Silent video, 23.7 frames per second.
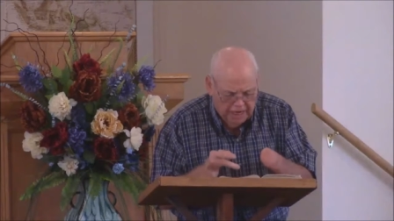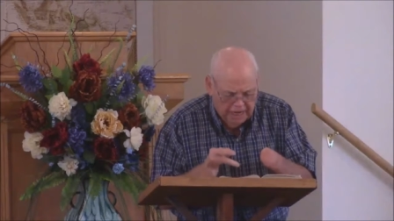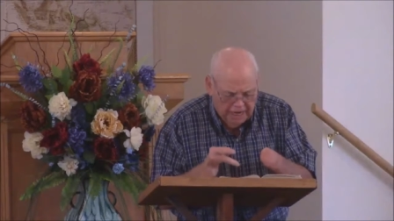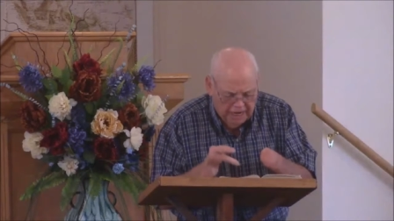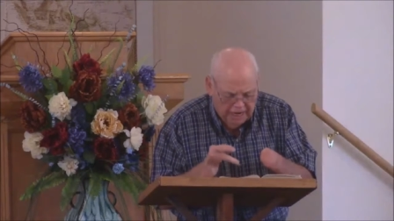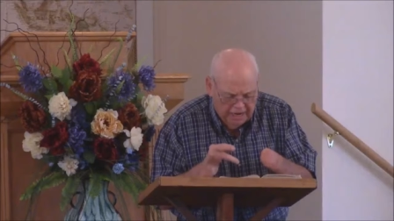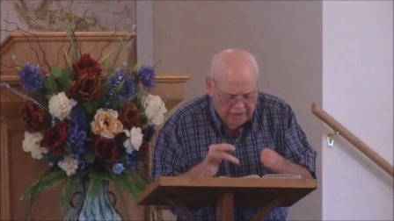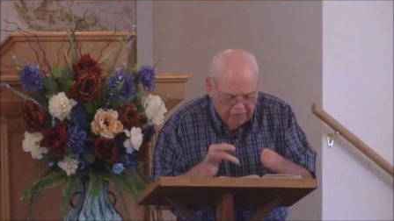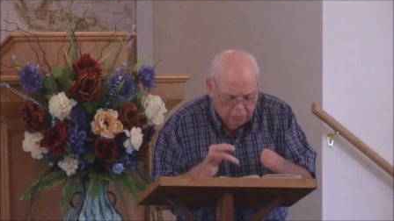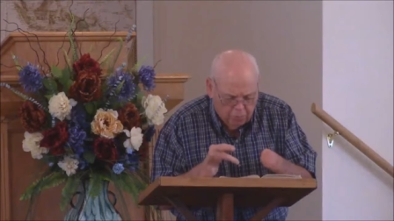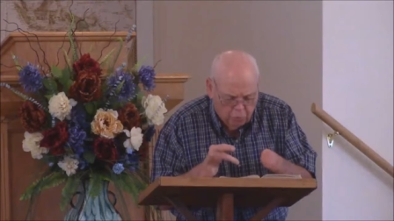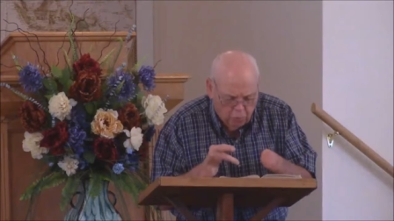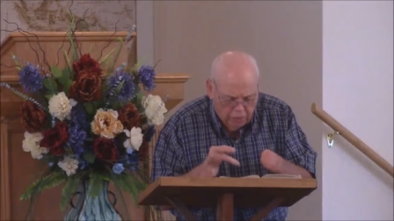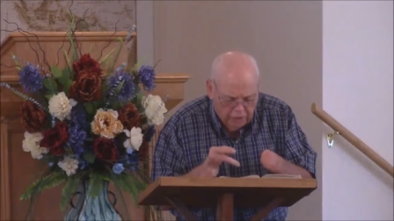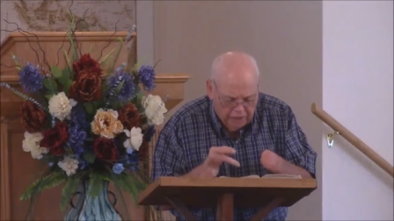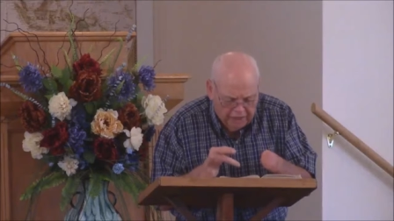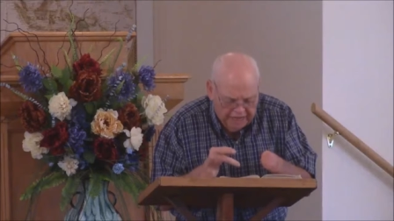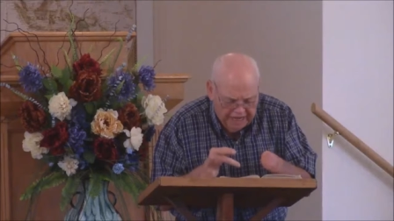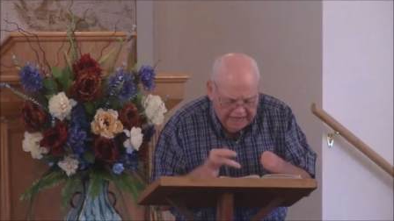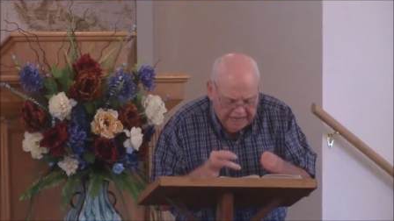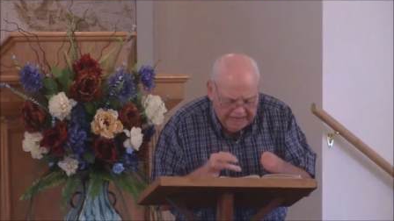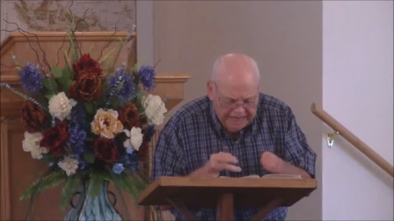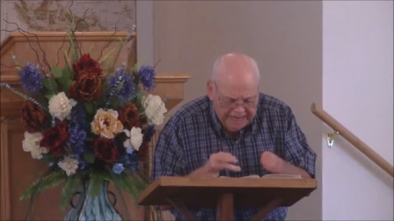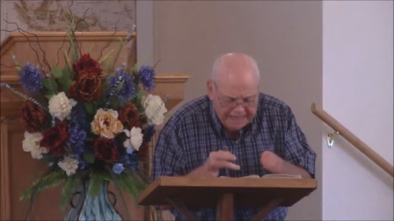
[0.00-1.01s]
if when
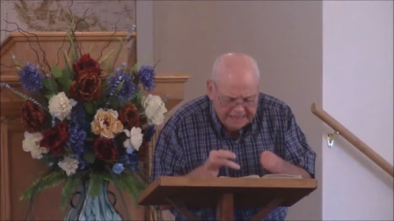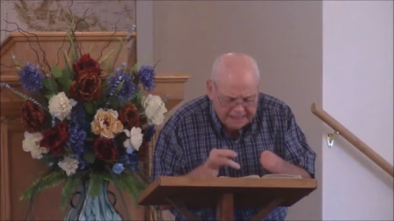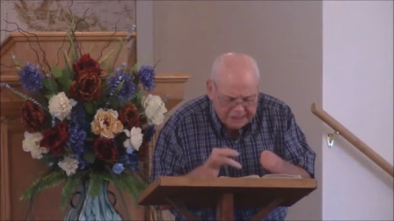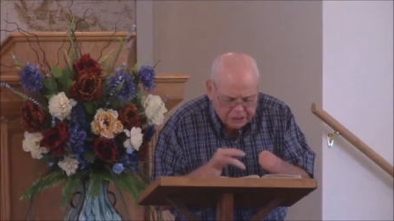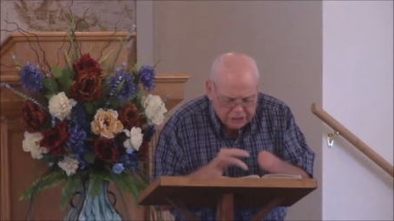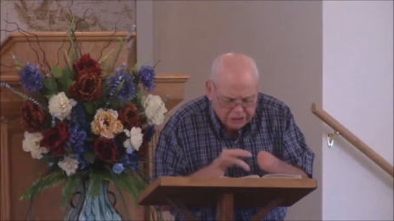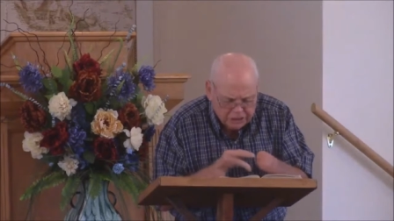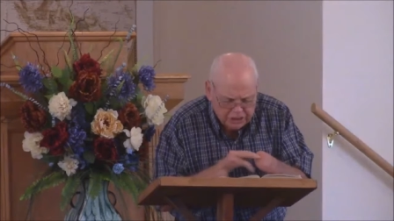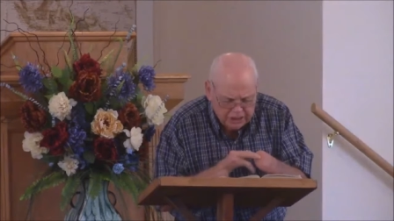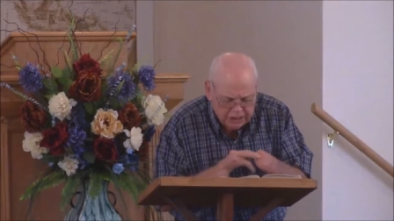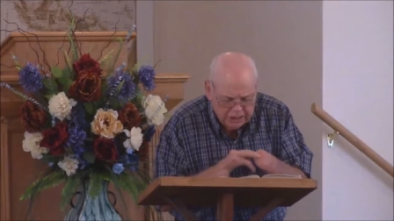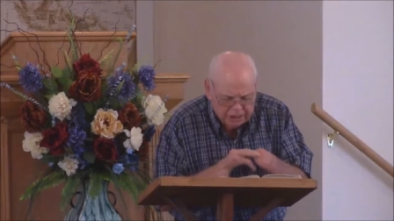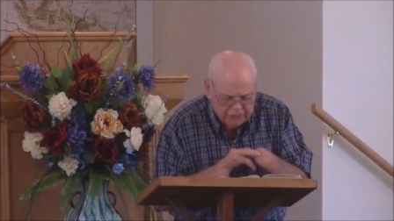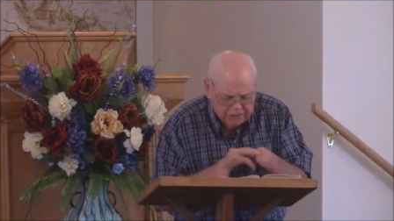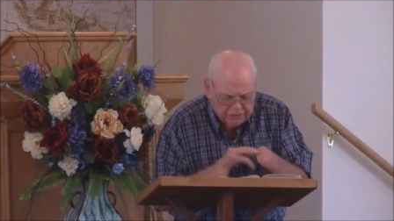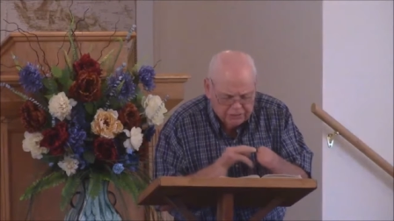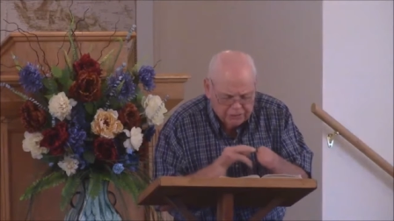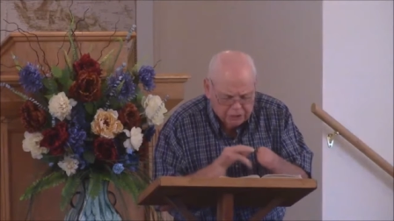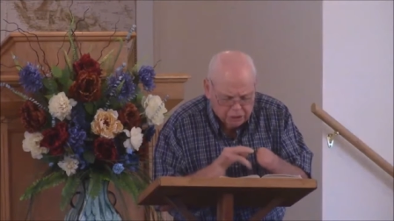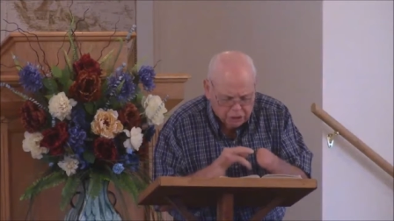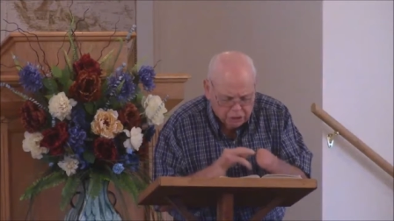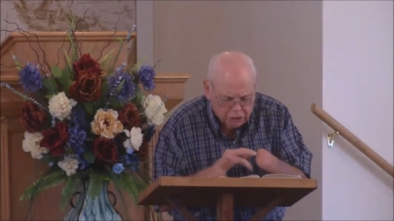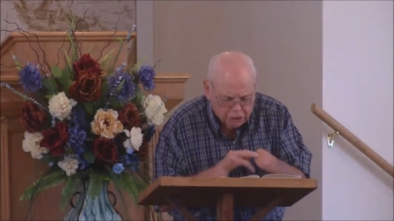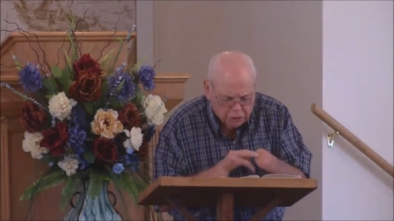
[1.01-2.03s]
he seeth
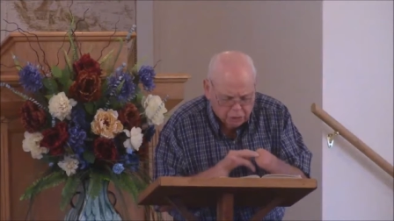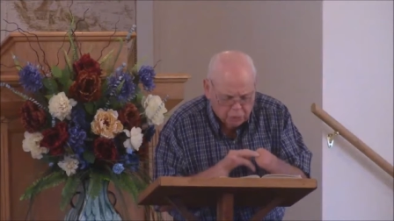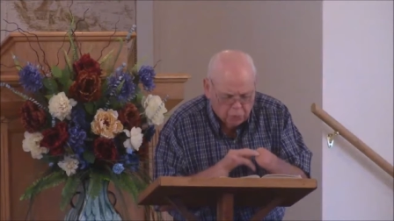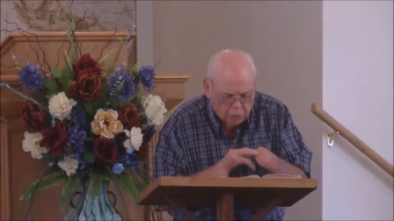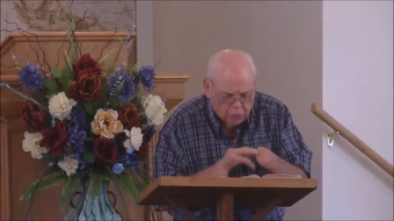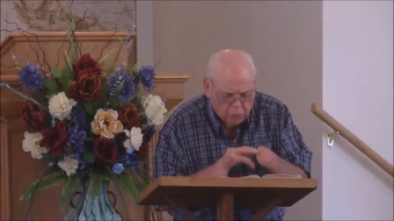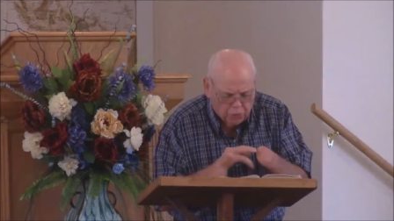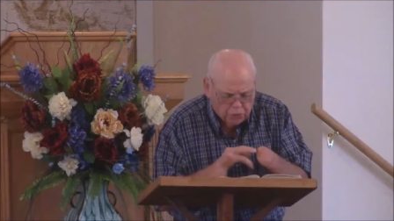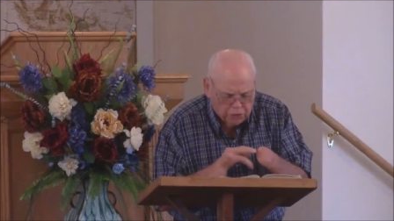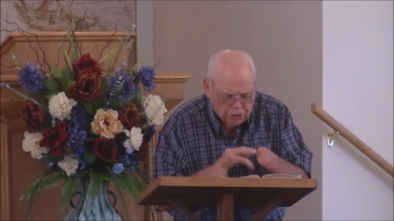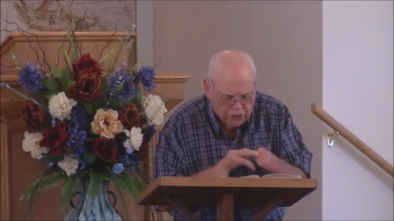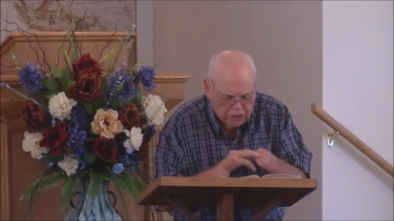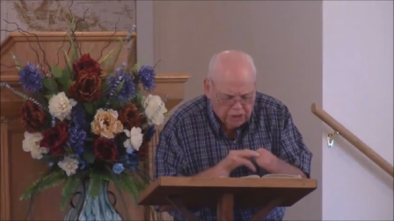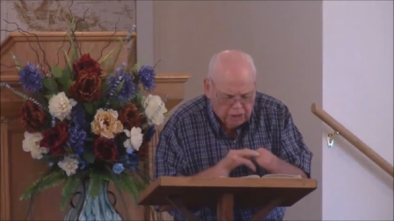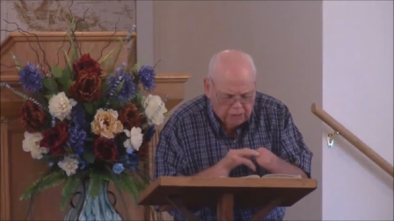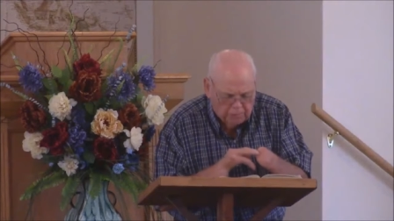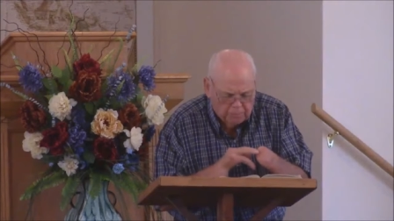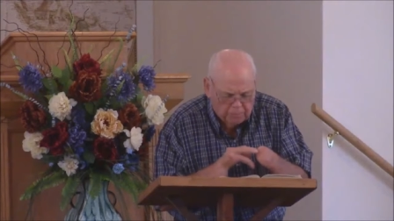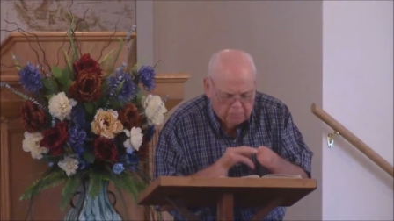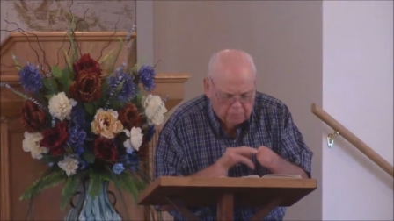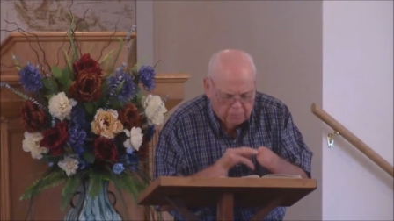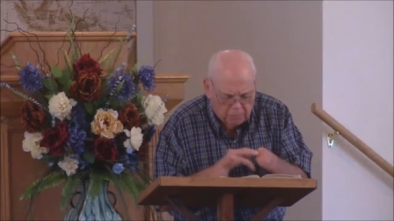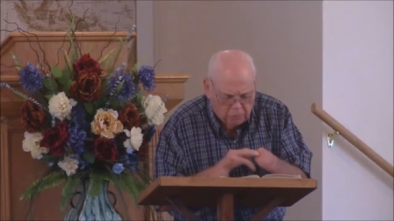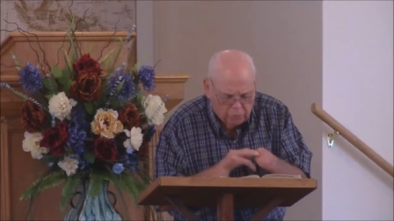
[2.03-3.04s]
the sword come
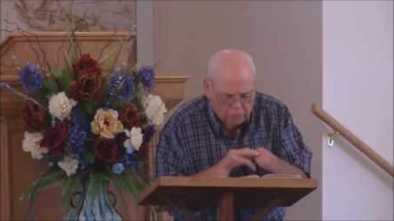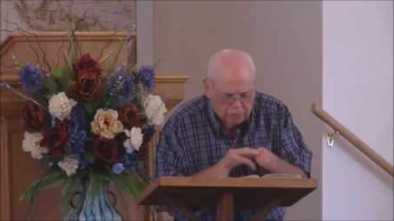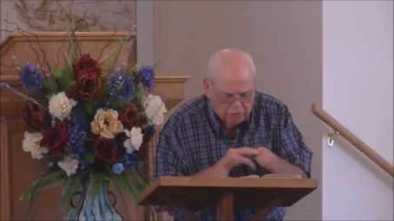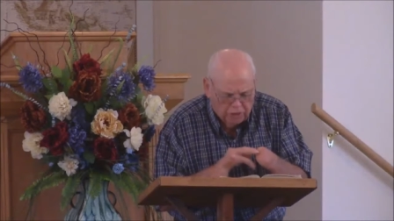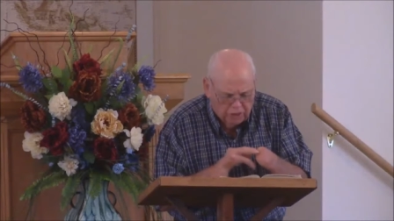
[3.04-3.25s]
upon the